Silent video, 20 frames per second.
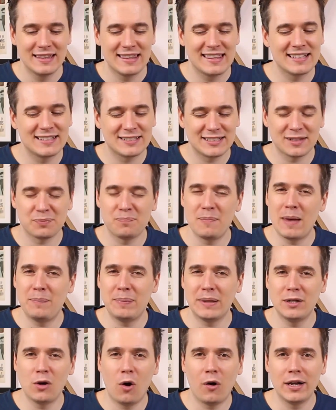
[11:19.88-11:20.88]
there's just
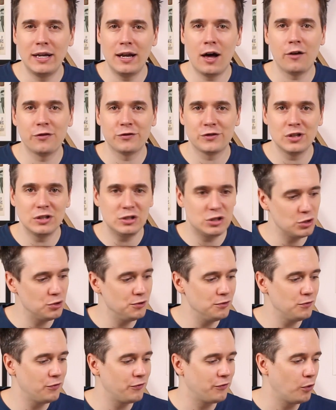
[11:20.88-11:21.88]
maybe not enough to
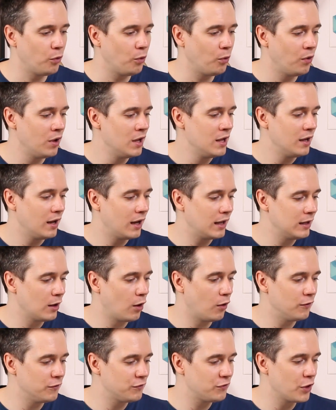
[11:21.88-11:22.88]
do for a
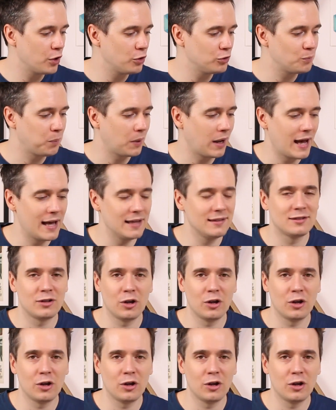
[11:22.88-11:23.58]
lot of those players.